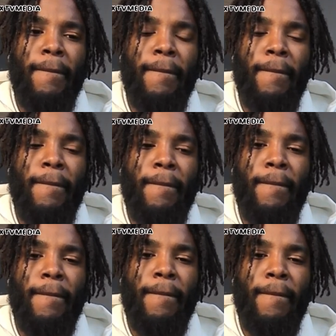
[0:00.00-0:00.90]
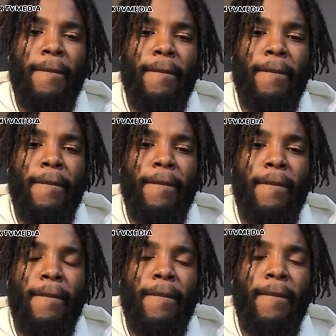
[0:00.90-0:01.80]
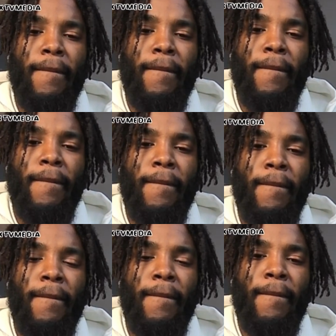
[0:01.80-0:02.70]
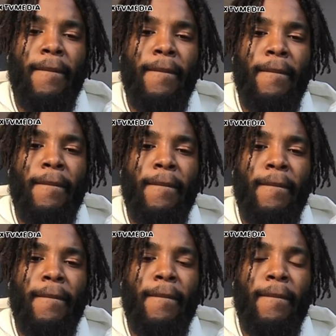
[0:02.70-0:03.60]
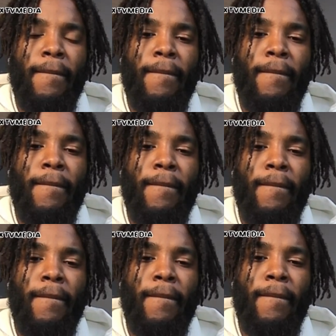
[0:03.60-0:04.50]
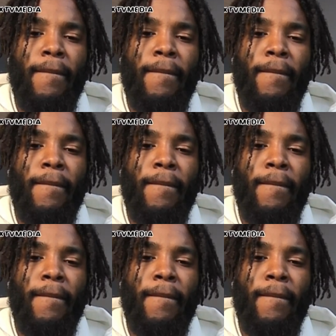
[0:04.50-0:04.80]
[no speech]